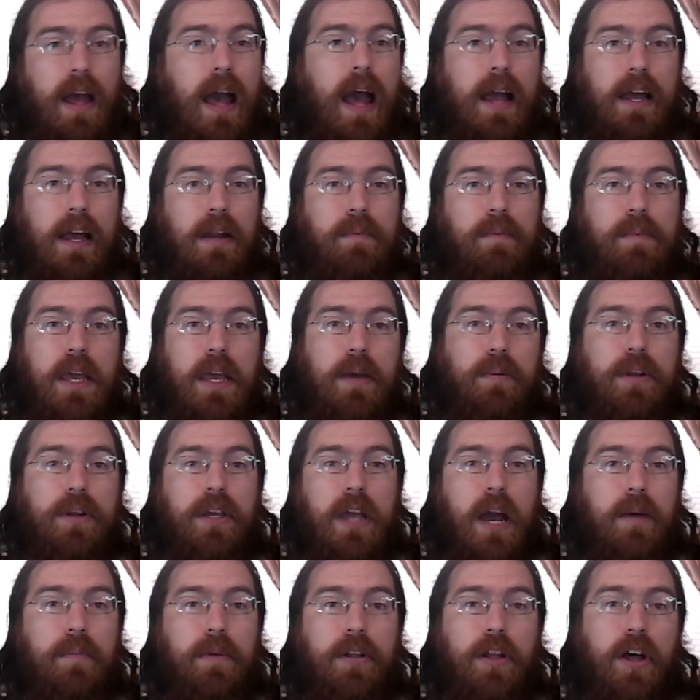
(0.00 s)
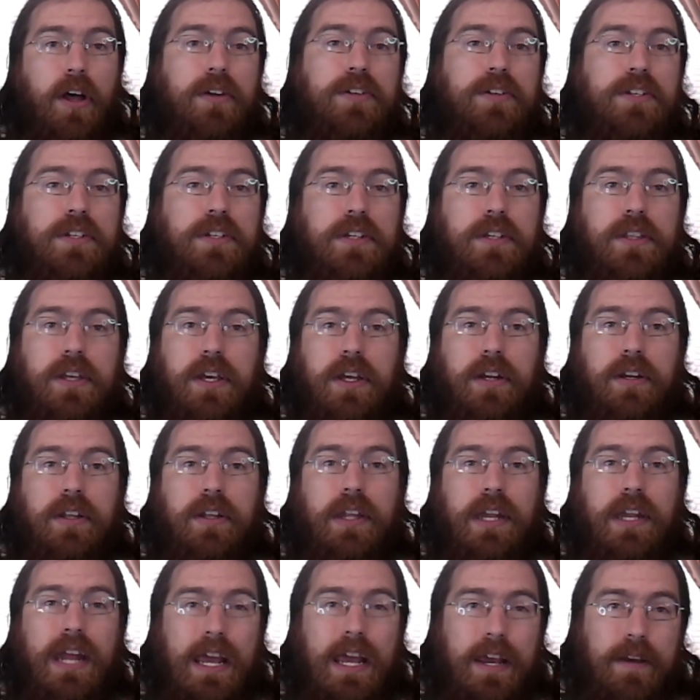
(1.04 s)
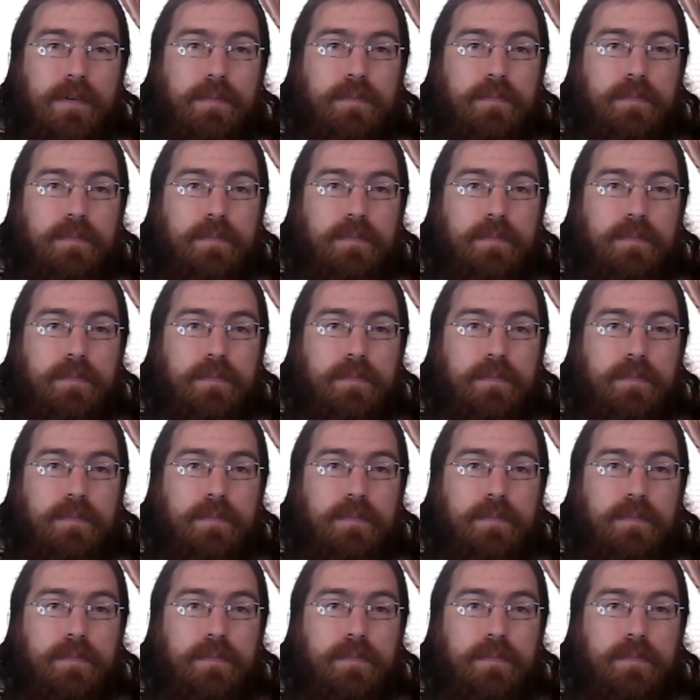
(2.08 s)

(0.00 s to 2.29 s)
I got to be able to count my losses at the end of the day.